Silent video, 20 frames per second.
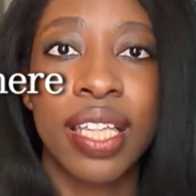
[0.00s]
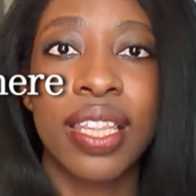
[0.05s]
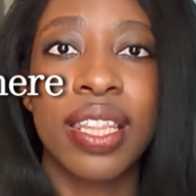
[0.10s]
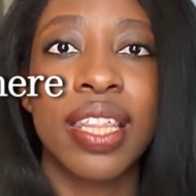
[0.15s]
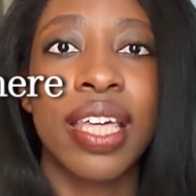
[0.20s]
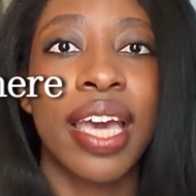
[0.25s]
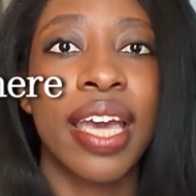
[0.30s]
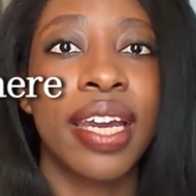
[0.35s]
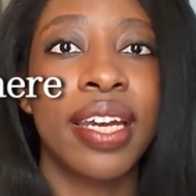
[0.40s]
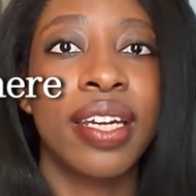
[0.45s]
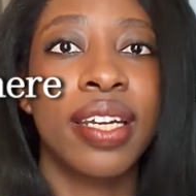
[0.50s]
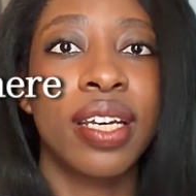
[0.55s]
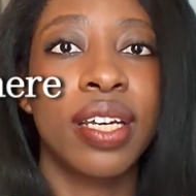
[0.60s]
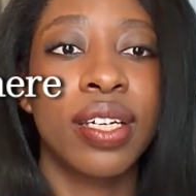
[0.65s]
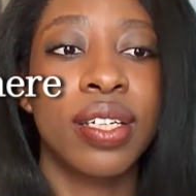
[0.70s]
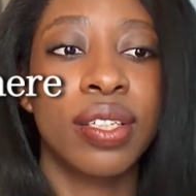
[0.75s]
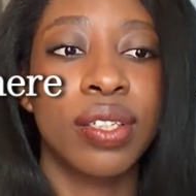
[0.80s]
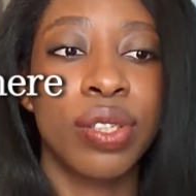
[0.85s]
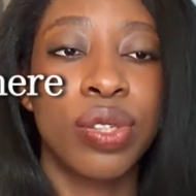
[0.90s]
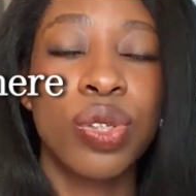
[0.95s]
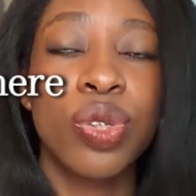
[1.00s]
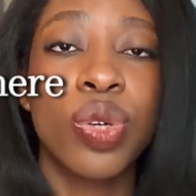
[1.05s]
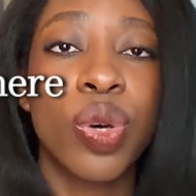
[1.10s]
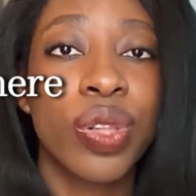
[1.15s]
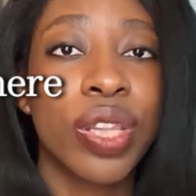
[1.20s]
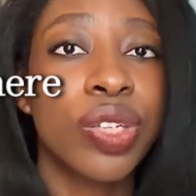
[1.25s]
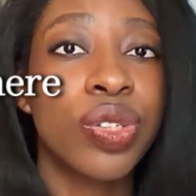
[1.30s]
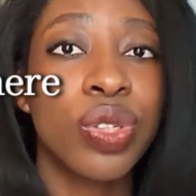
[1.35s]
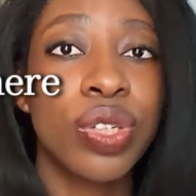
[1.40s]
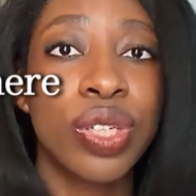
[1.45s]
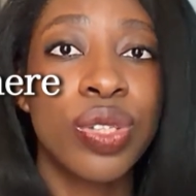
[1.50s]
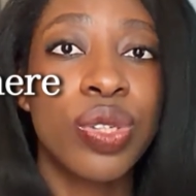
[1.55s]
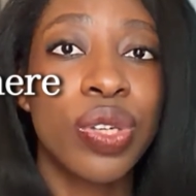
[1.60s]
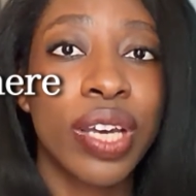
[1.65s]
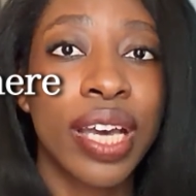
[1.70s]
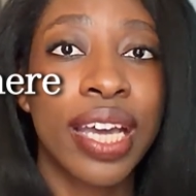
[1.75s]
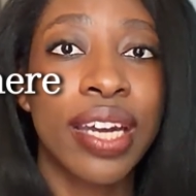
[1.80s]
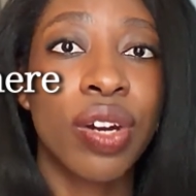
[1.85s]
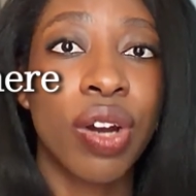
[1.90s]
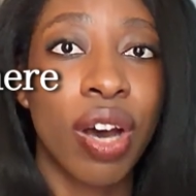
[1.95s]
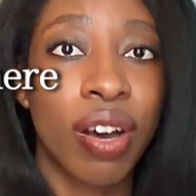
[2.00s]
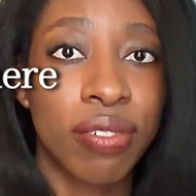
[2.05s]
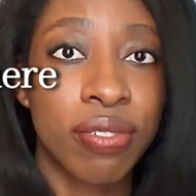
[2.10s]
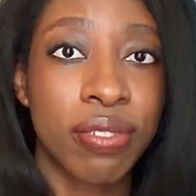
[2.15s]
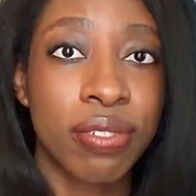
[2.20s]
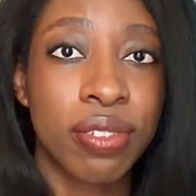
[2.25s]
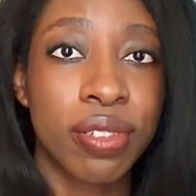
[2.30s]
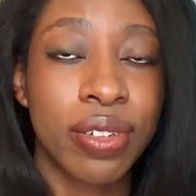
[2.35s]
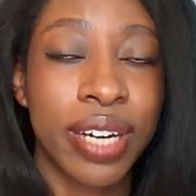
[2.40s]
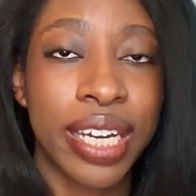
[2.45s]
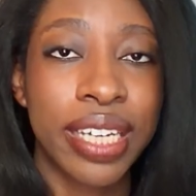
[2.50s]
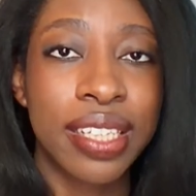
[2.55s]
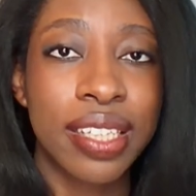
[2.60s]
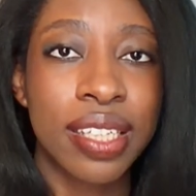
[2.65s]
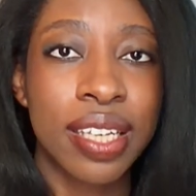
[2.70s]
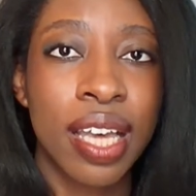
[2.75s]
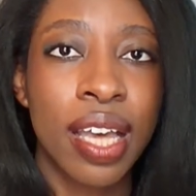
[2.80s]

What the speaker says: then you know that you need to cut it off, right?